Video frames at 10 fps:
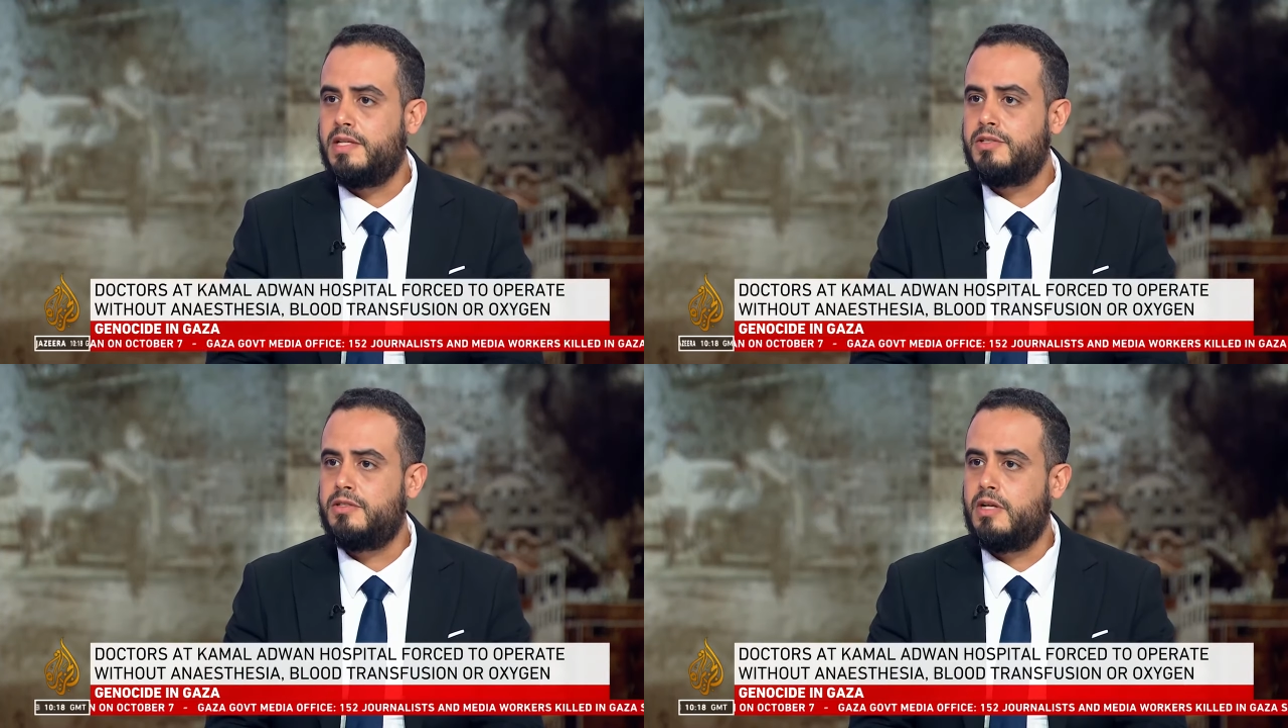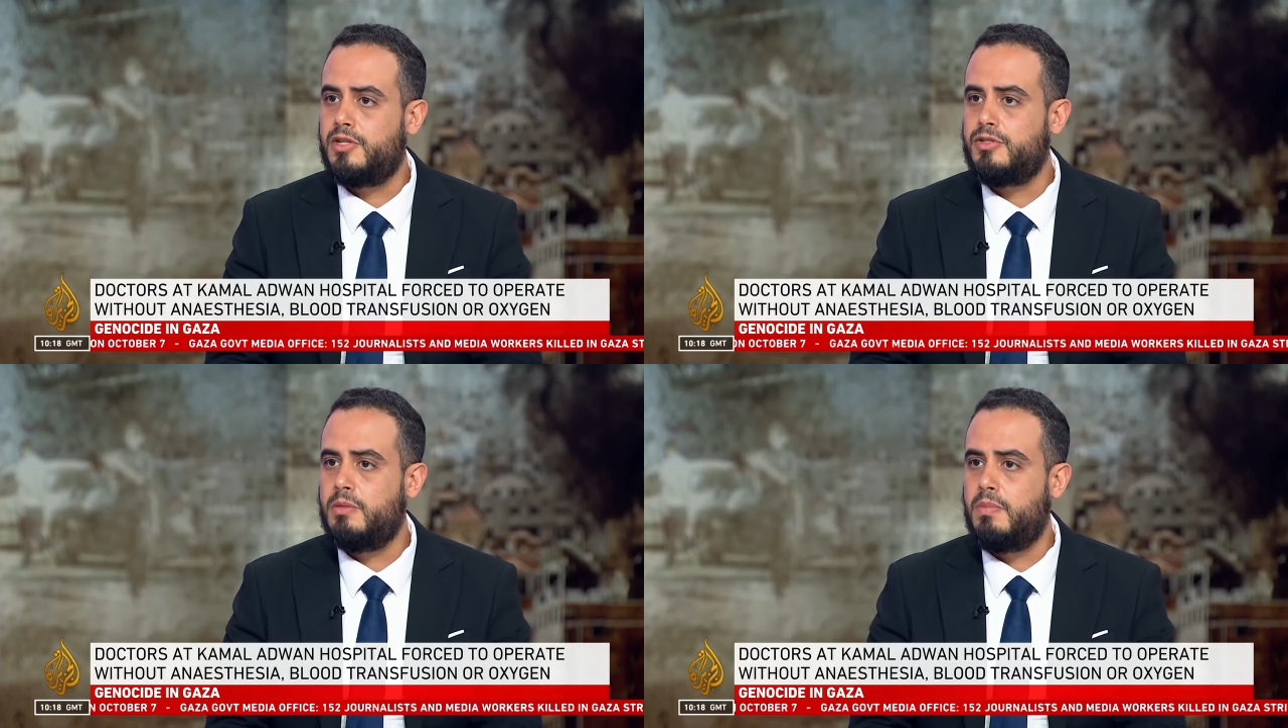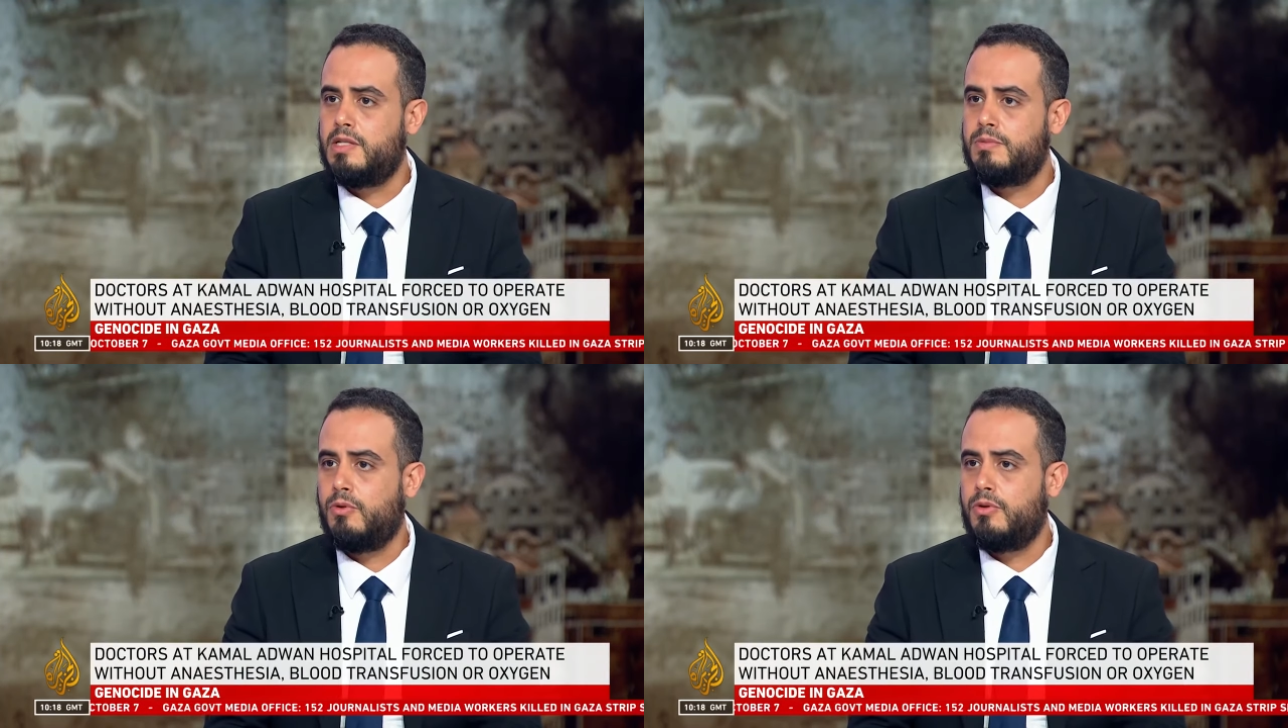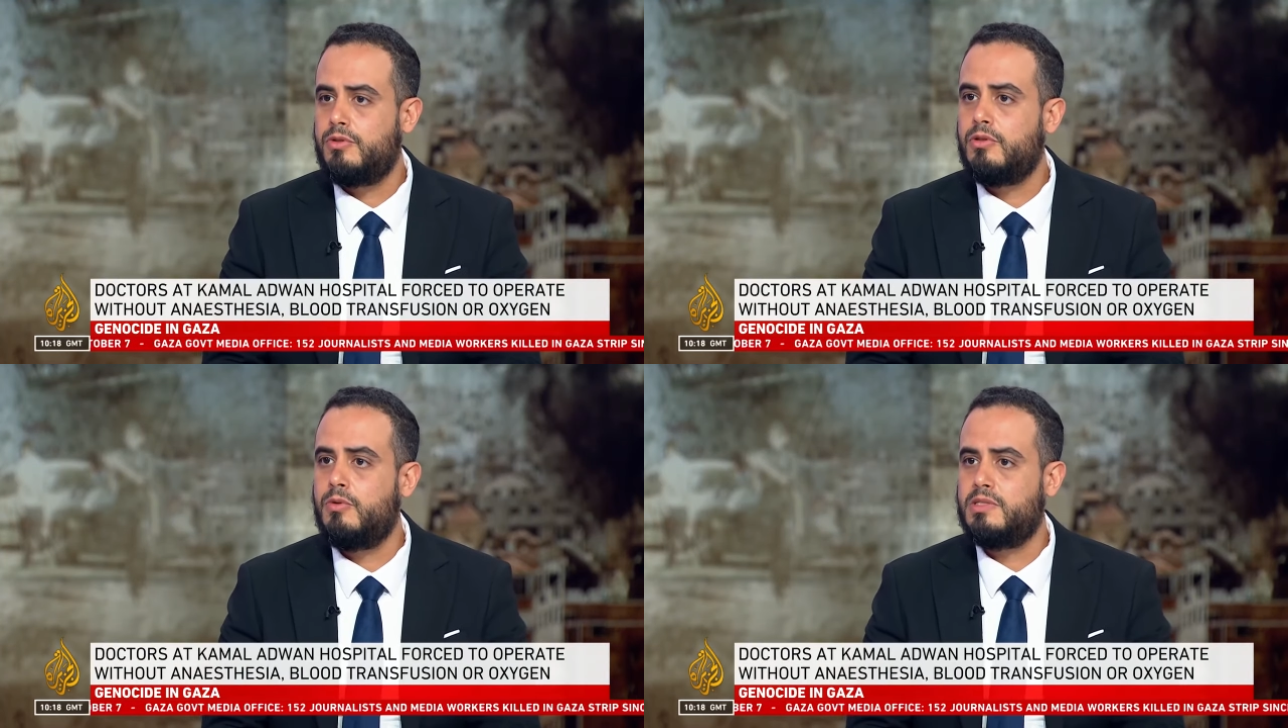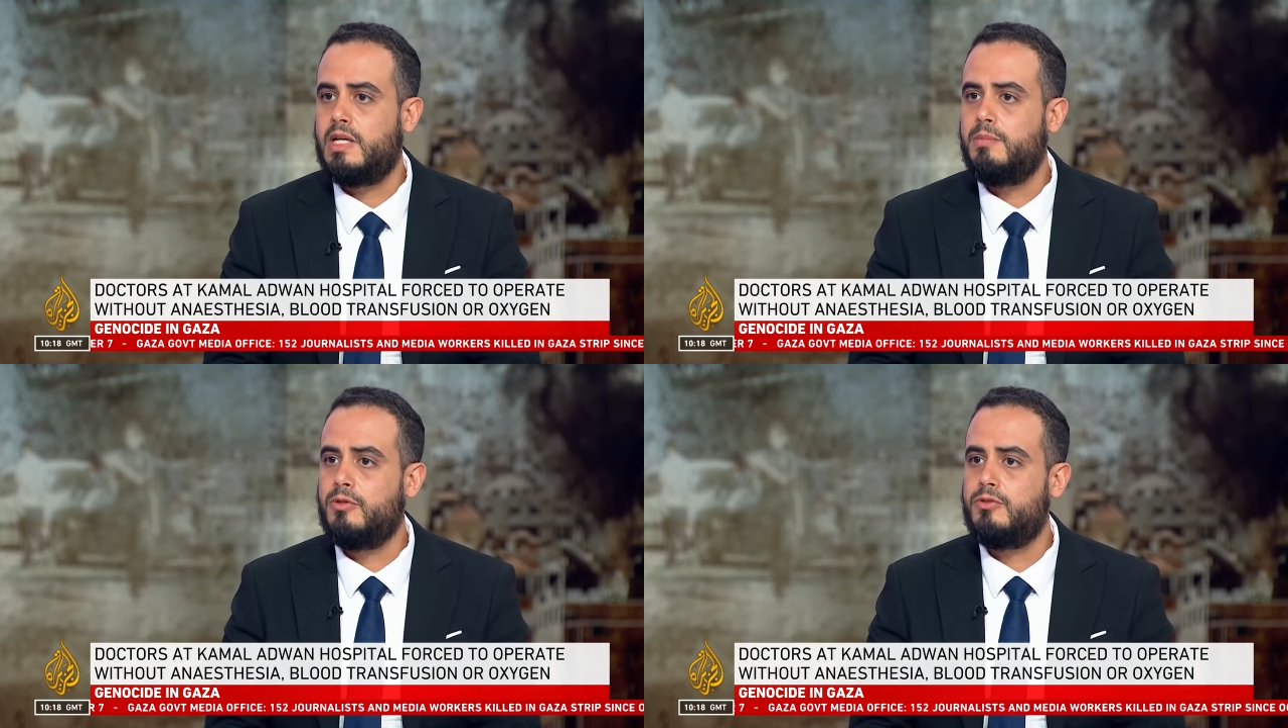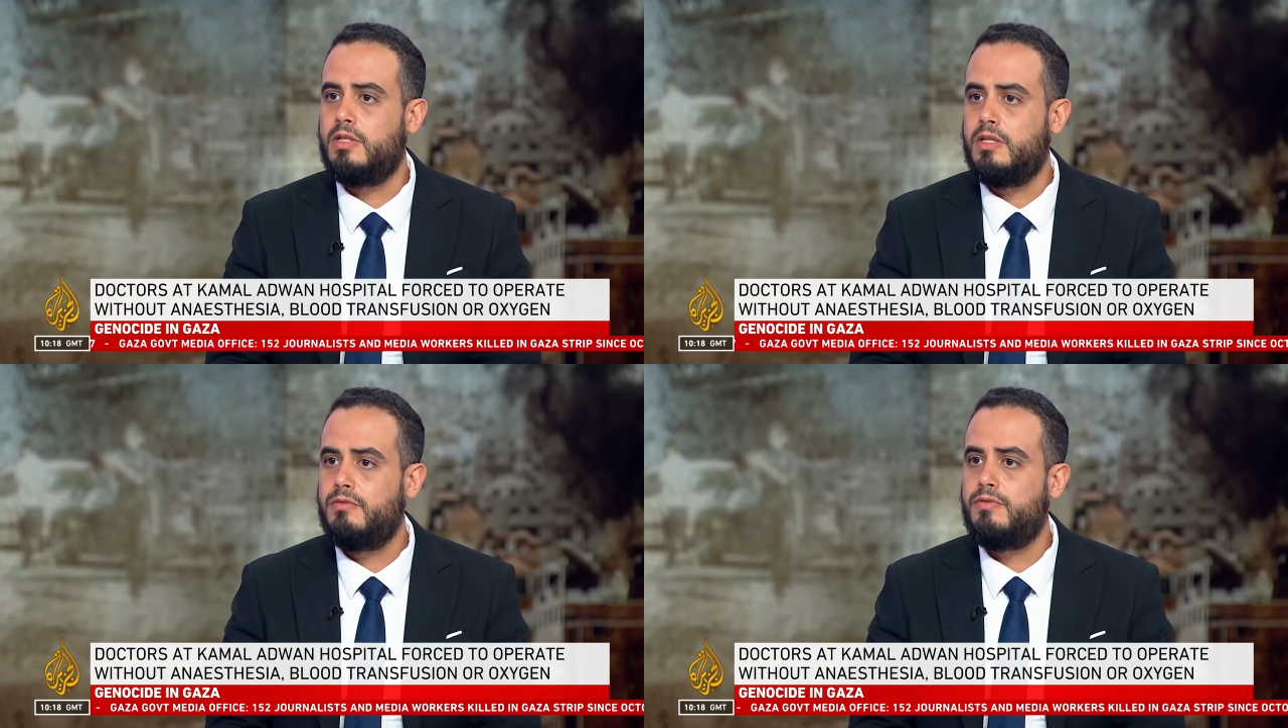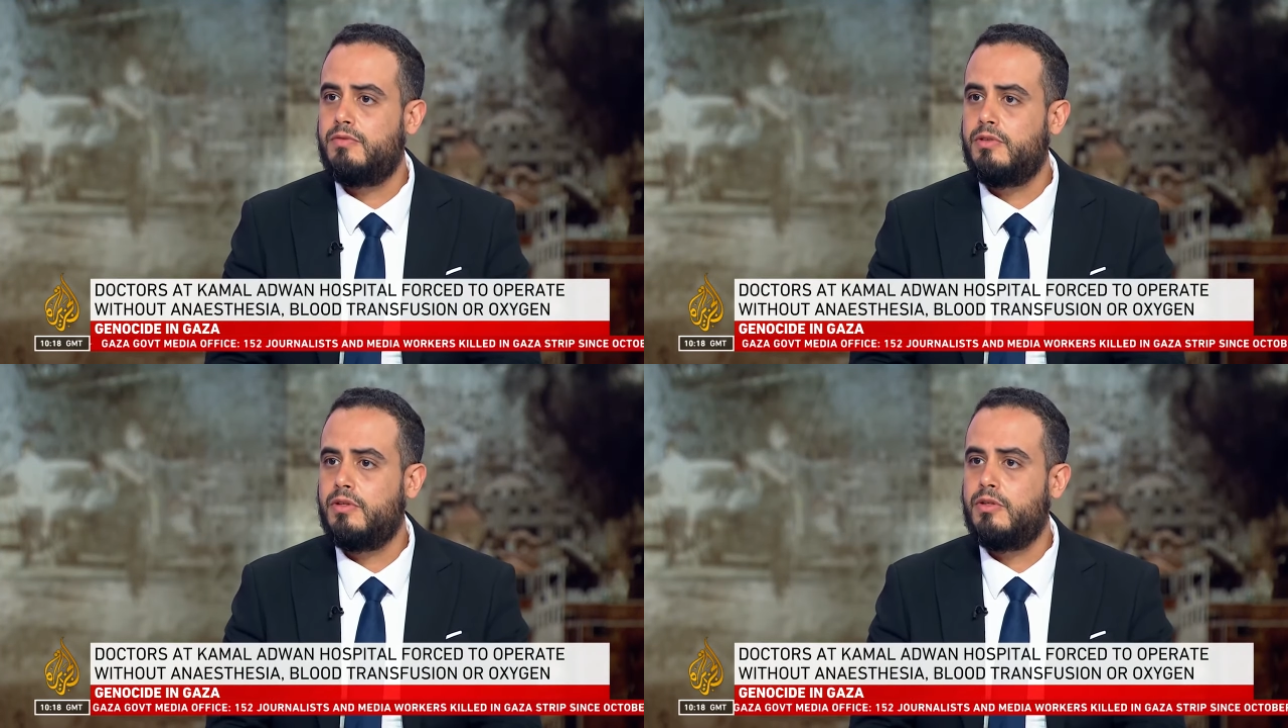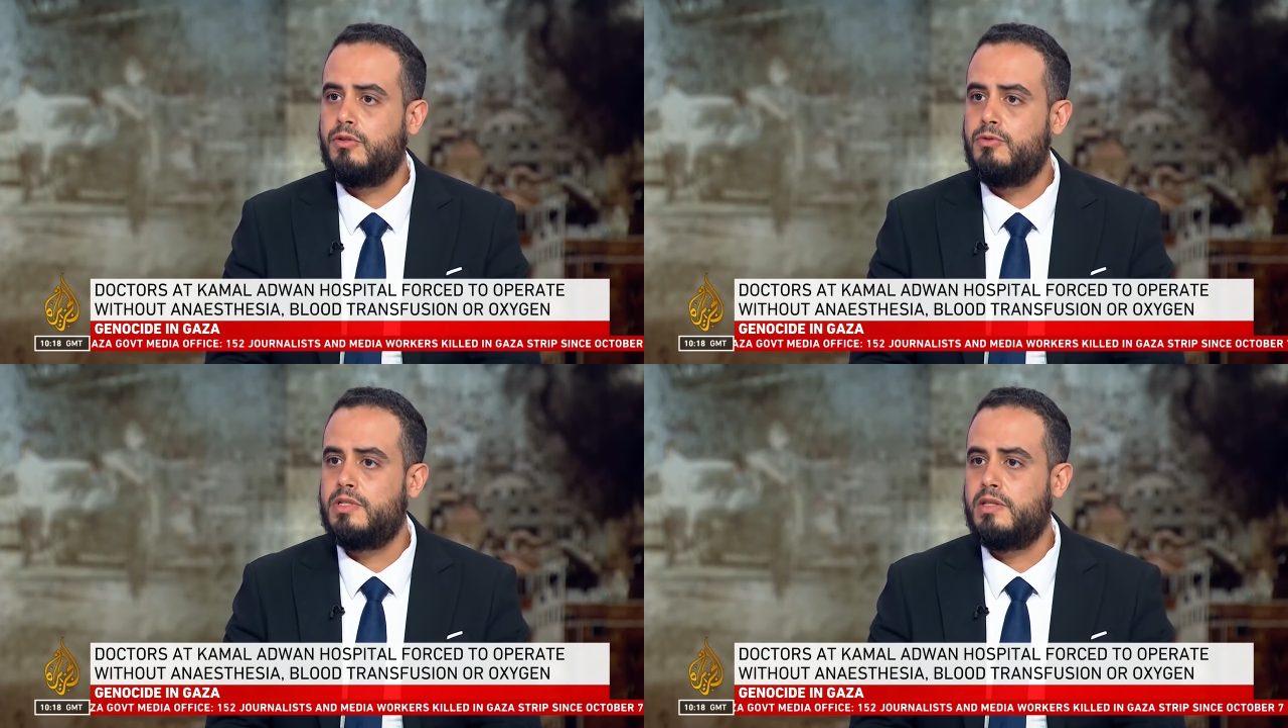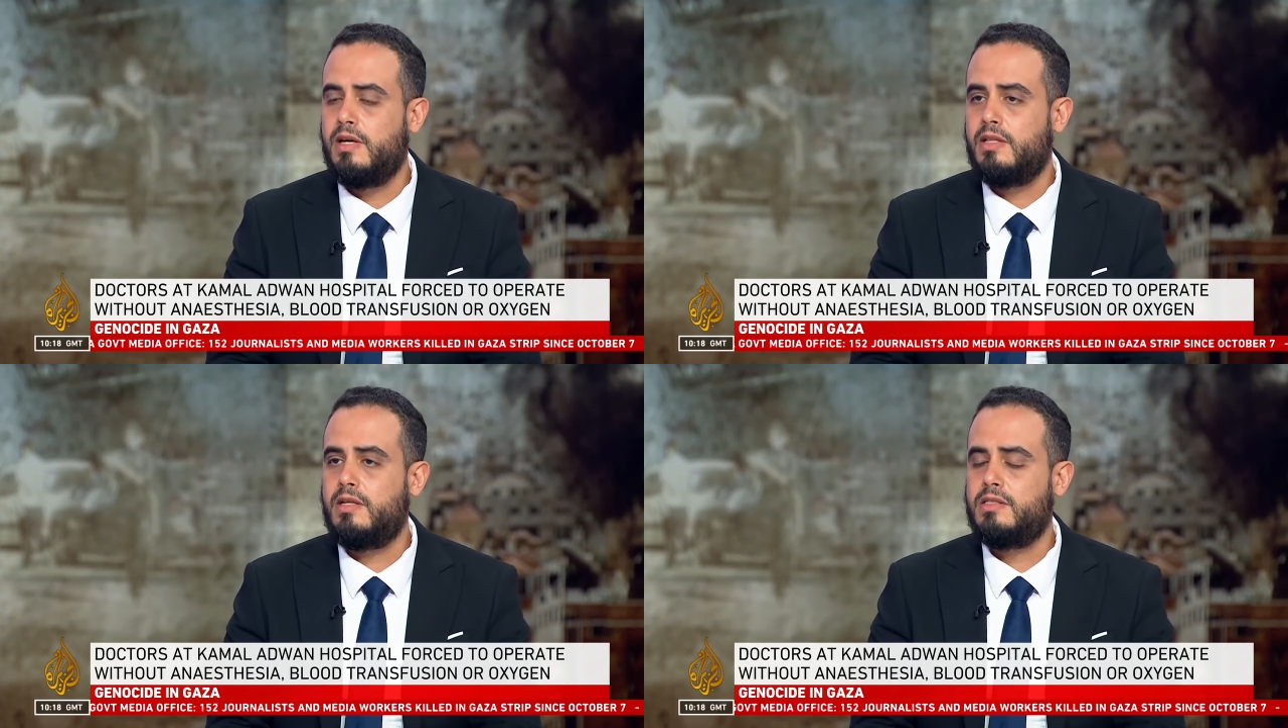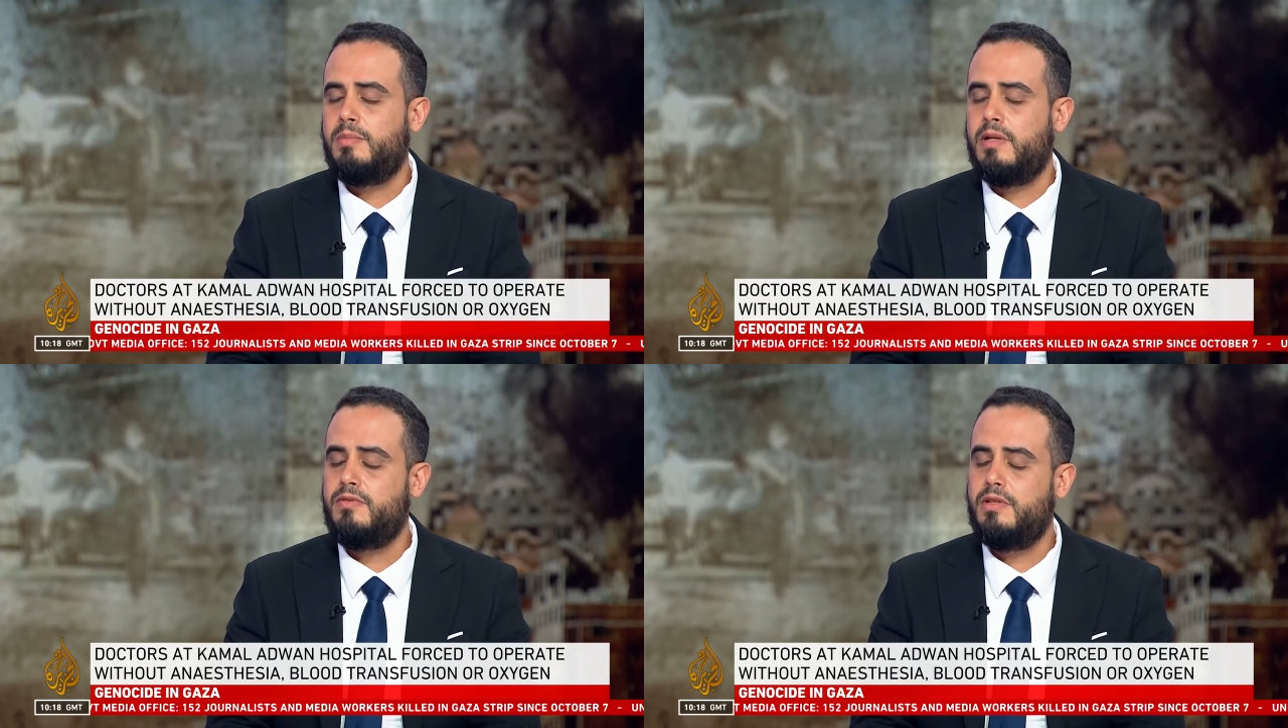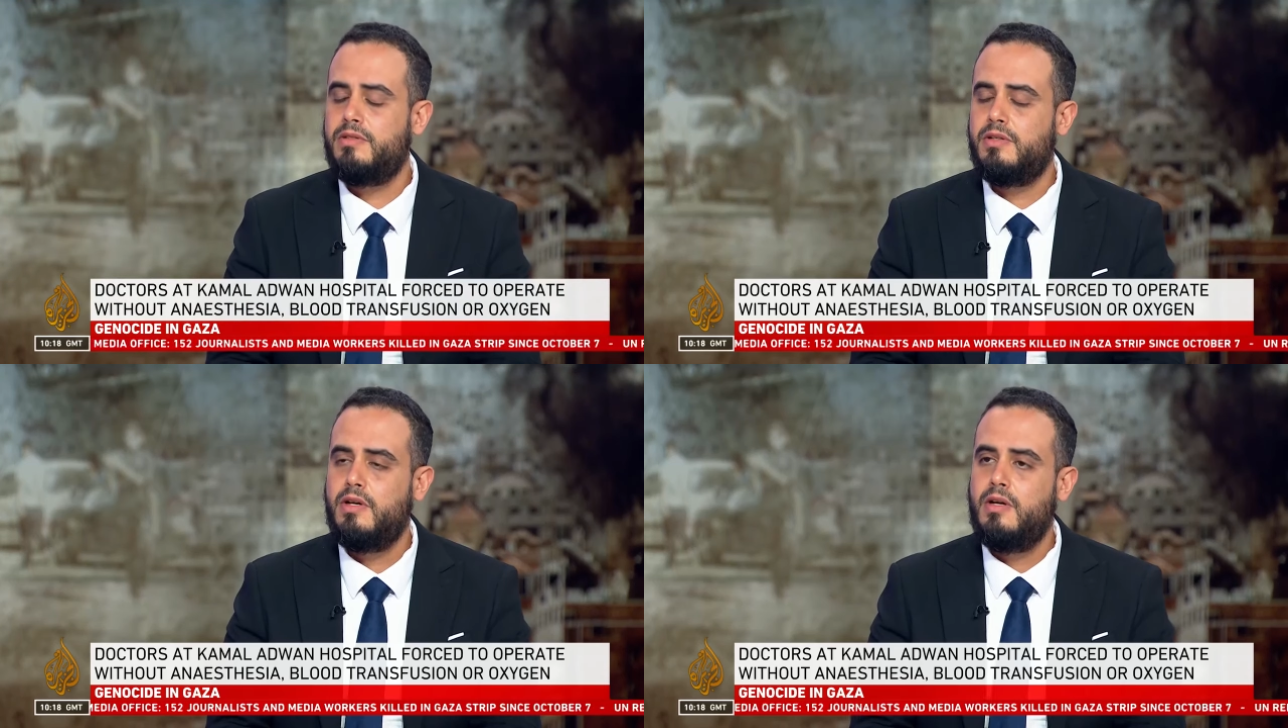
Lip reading: international passport who was able to leave using that as a benefit.